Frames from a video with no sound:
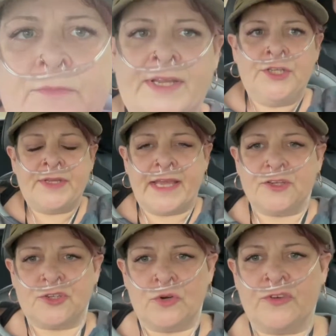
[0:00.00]
when you get
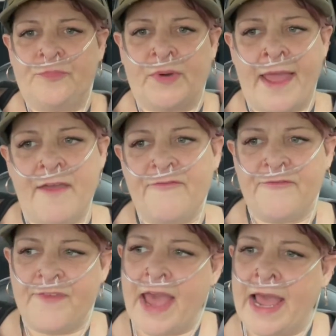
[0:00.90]
short of
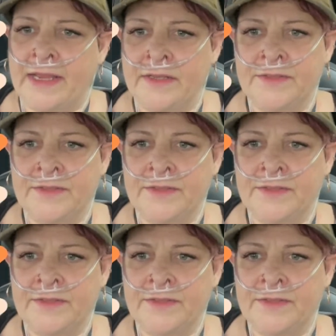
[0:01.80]
breath and